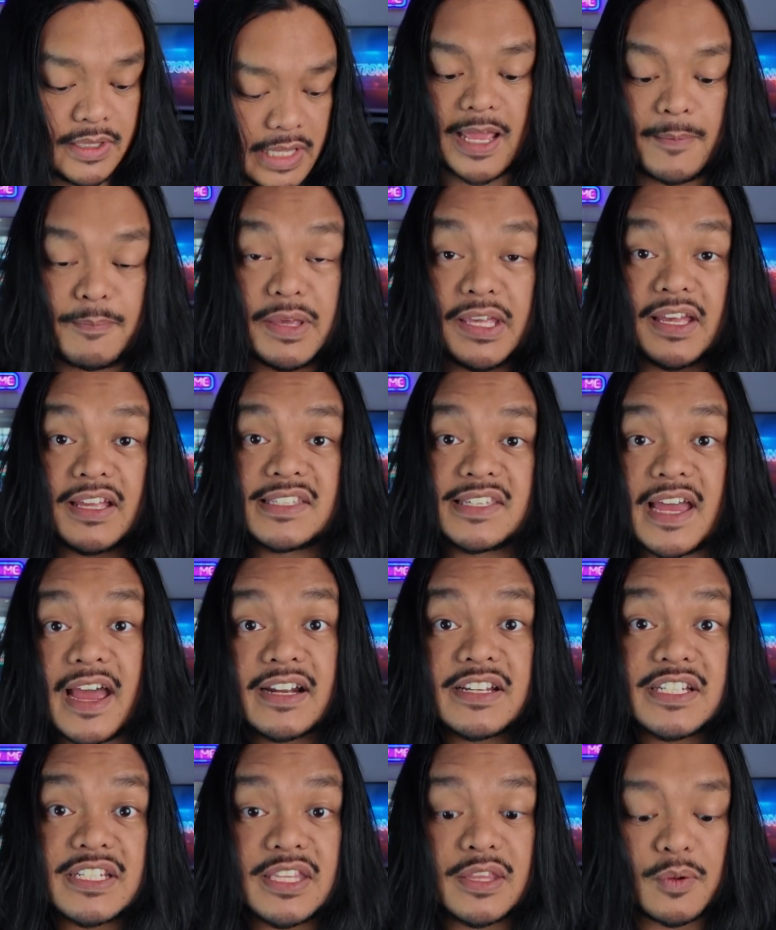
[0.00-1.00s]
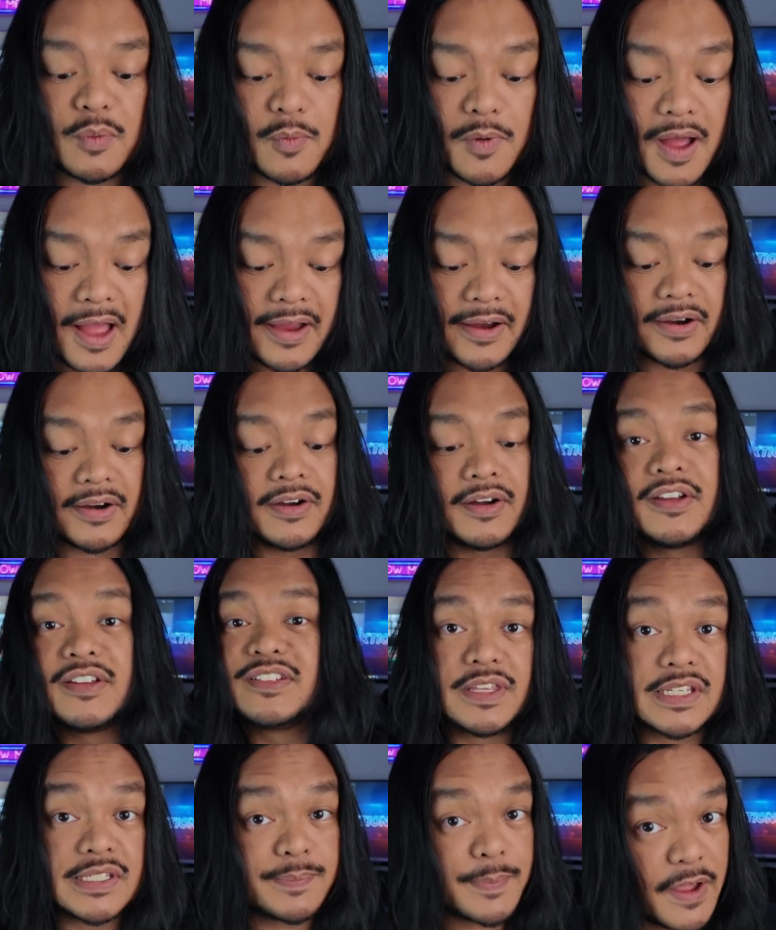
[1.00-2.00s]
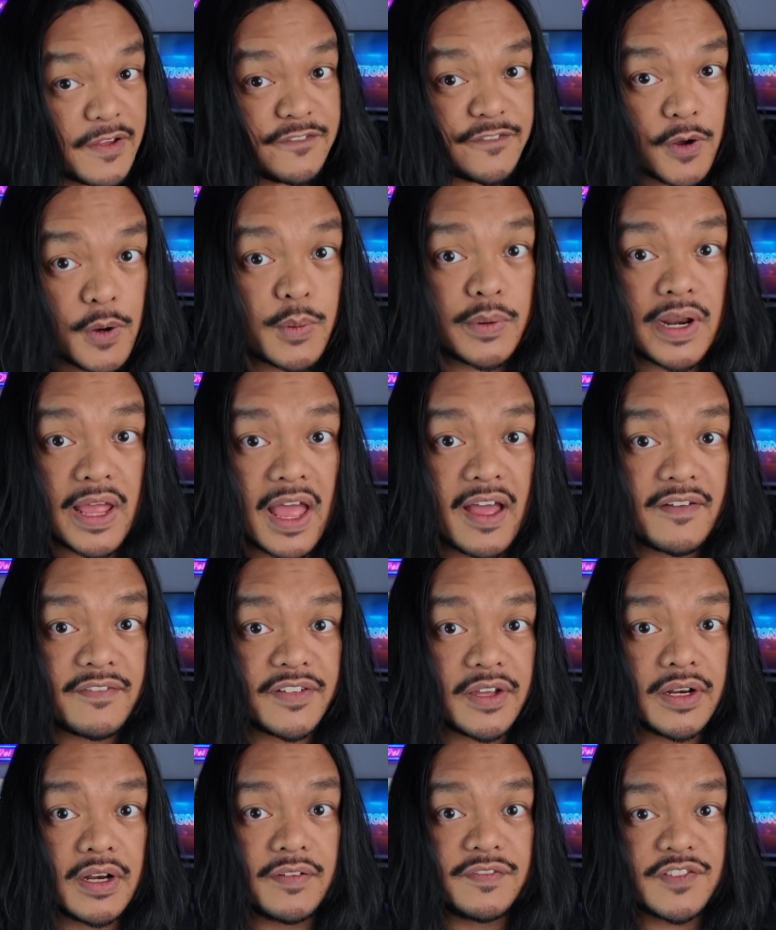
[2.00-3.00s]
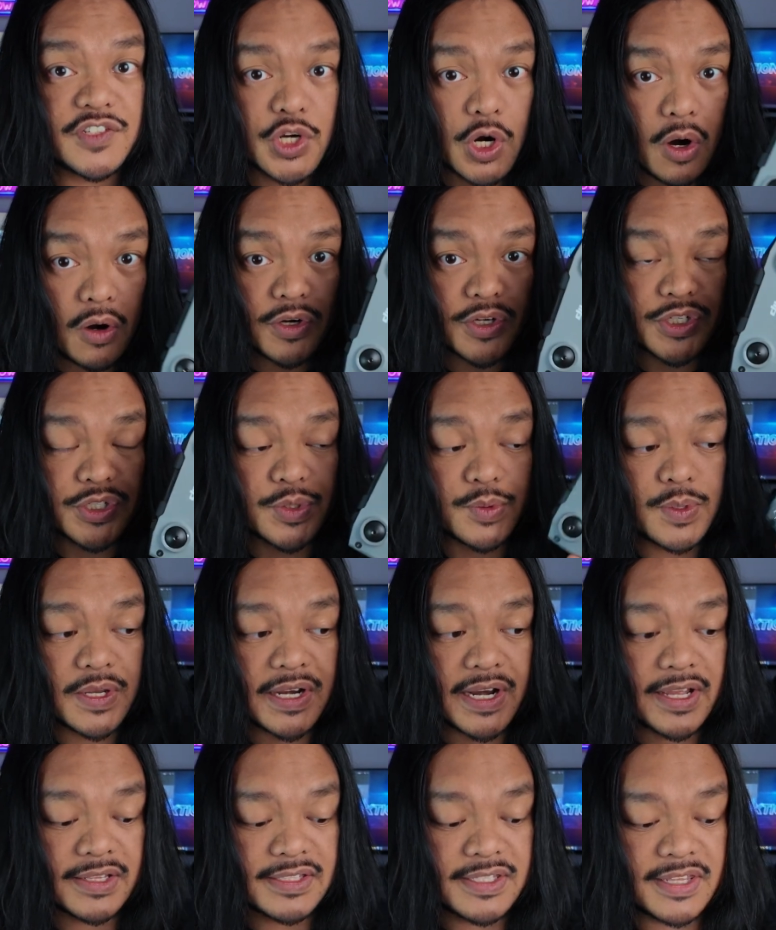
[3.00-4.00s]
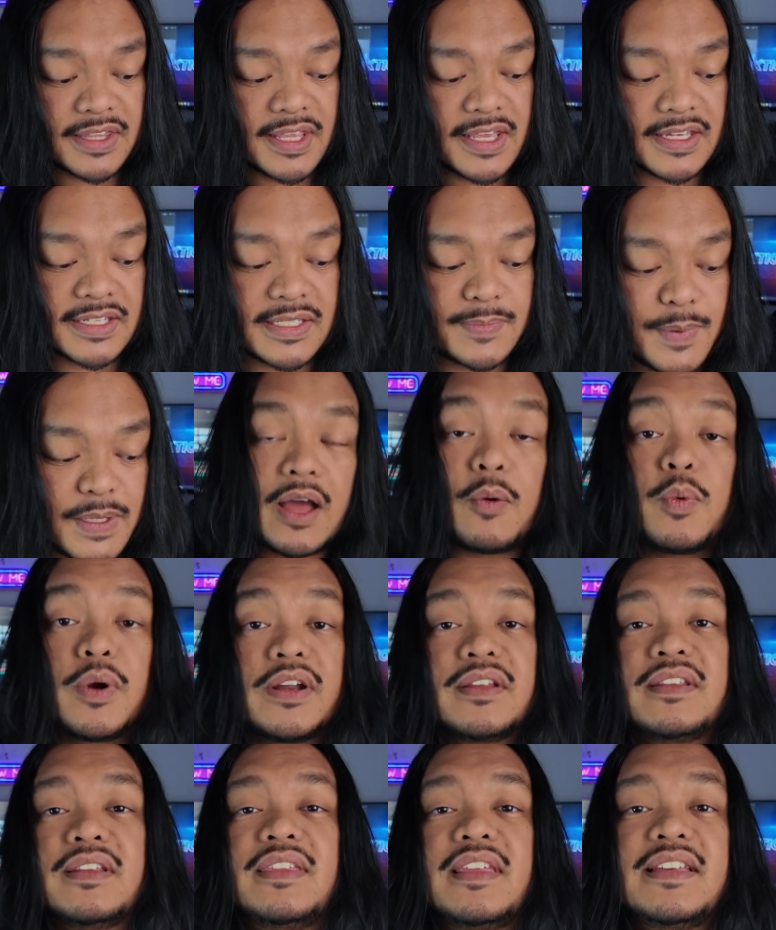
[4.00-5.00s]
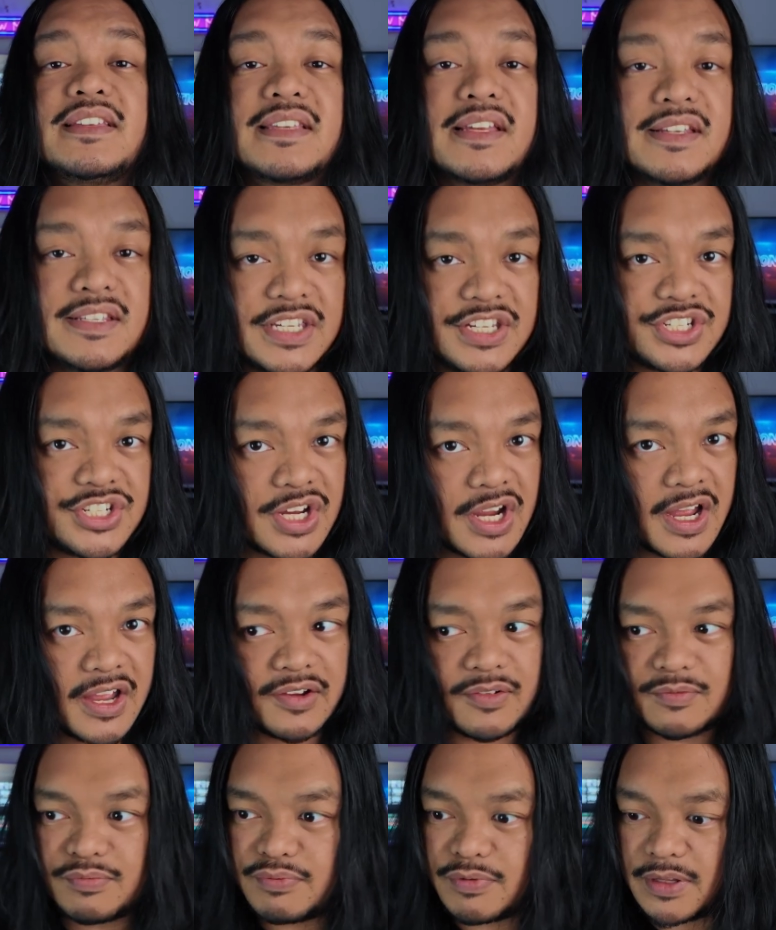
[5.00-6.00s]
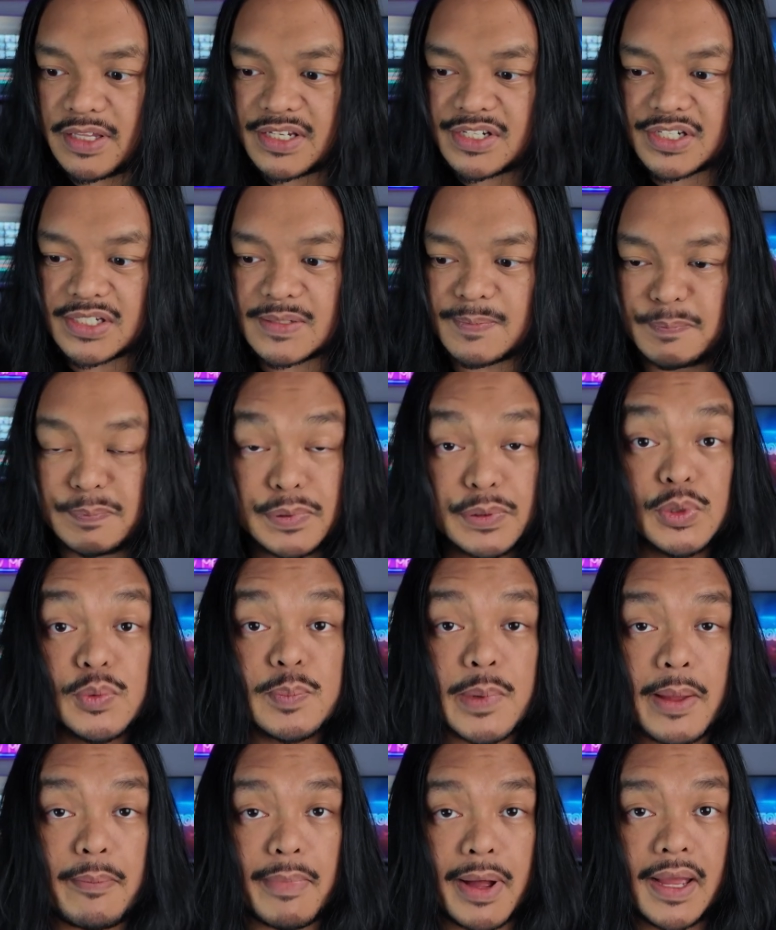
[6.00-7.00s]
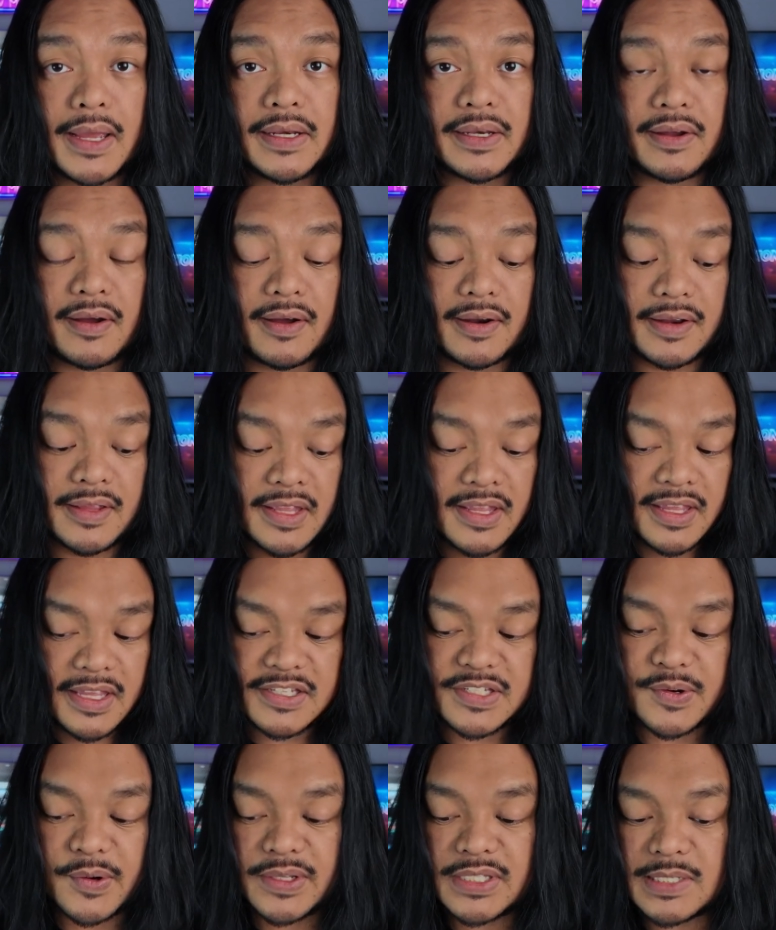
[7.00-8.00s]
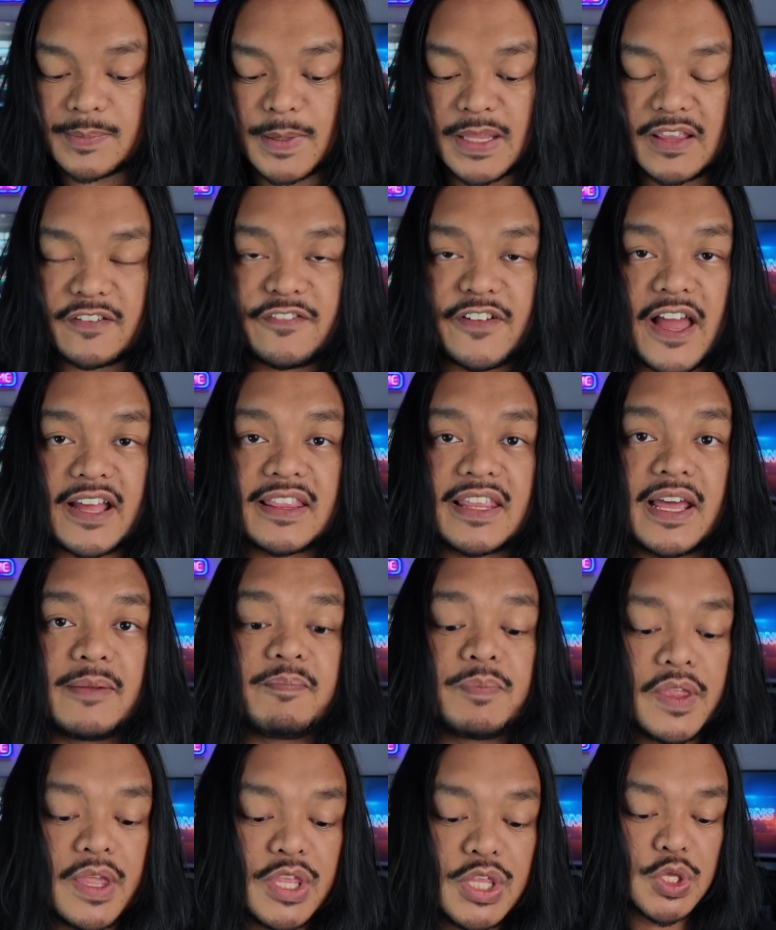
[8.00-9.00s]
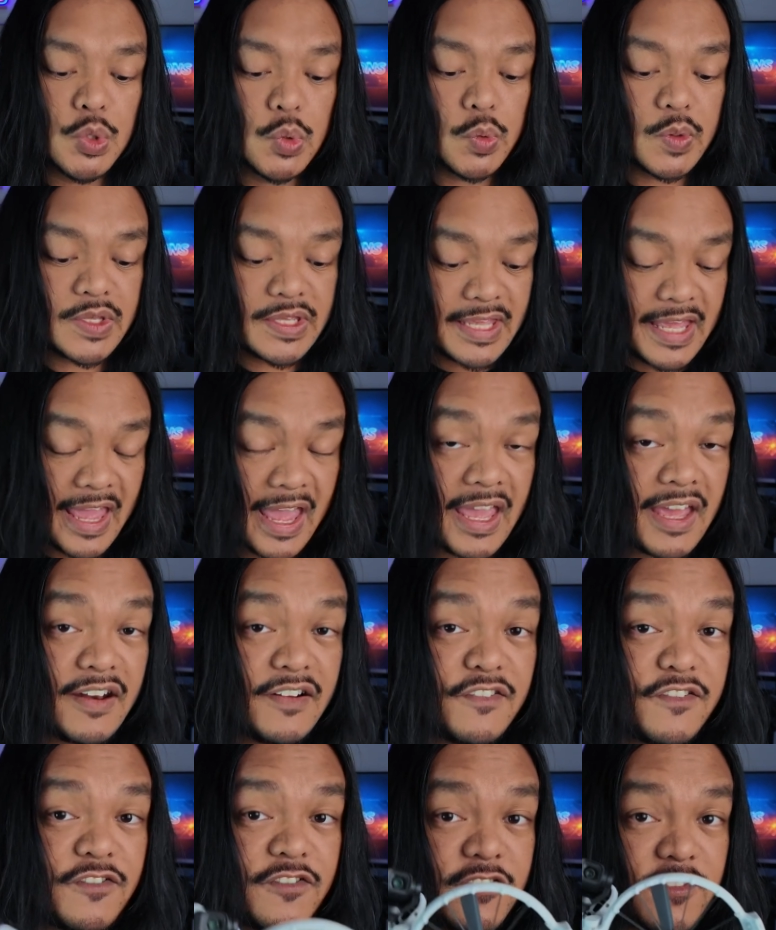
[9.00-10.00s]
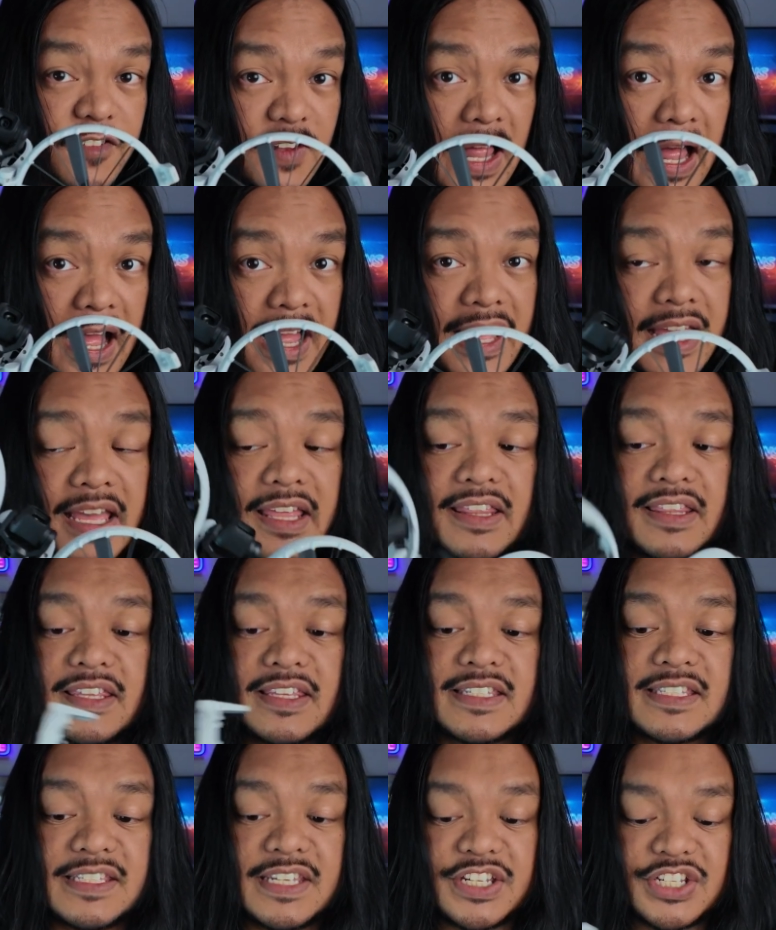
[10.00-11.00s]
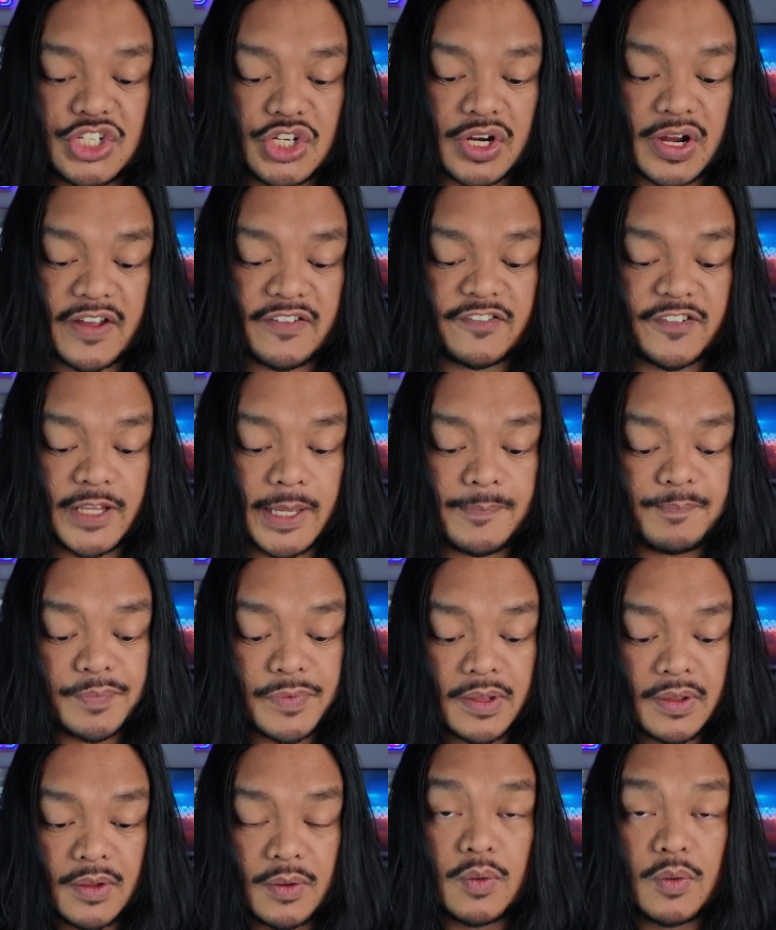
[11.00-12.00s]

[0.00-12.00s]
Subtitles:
Let me attach the wire. Does my phone have enough charge to connect to this? Now, one of the things that DJI really just blew my mind on is going to be the fact that you can fly this DJI Flip